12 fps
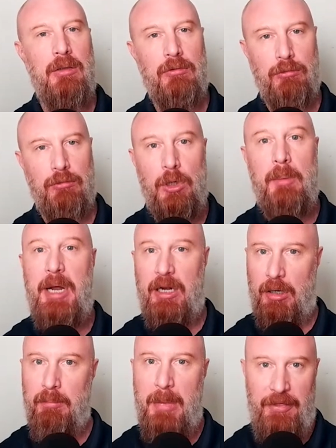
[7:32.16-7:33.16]

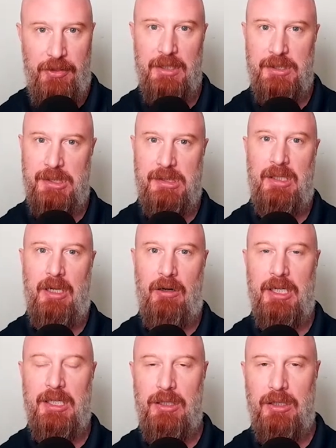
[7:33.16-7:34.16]
rudimentary methods that
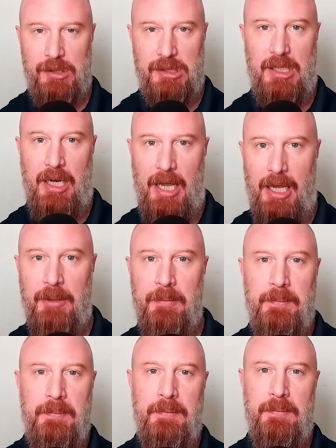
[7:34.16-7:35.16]
are in use today.
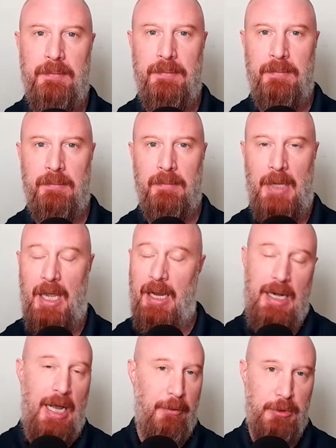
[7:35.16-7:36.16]
Mm.
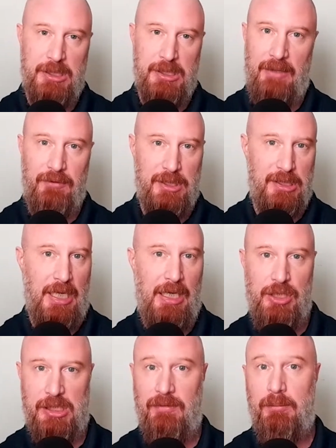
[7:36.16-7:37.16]
And I would just have to say,
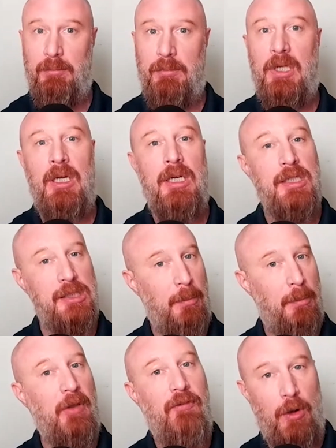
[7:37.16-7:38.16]
just from some of
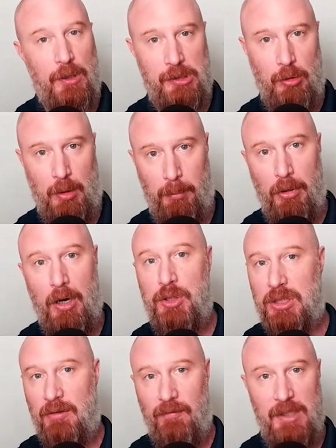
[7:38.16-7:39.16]
the folks who
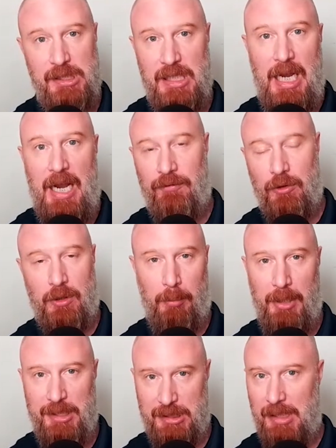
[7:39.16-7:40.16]
approached VISIE after their
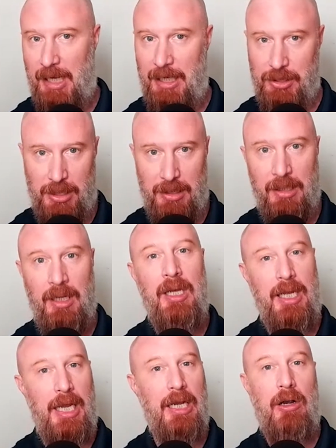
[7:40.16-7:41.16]
presentation,
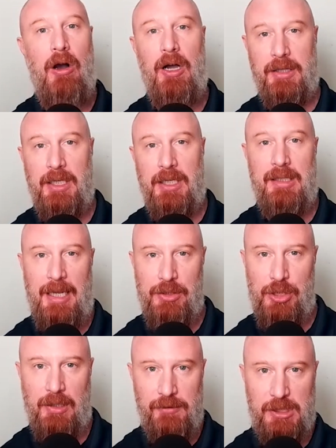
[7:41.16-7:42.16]
it caught the
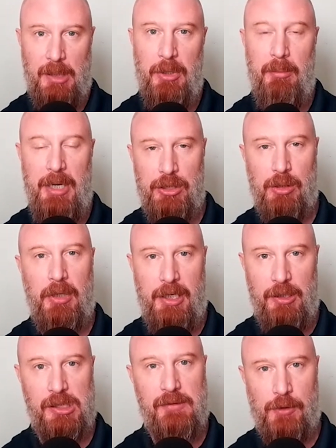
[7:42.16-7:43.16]
attention of some of the major
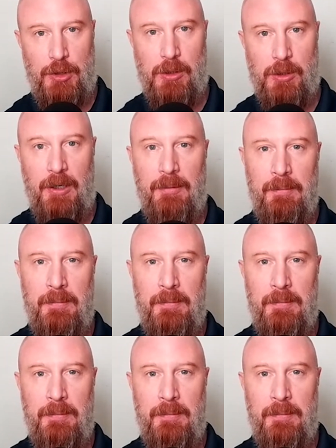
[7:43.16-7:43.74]
players for sure.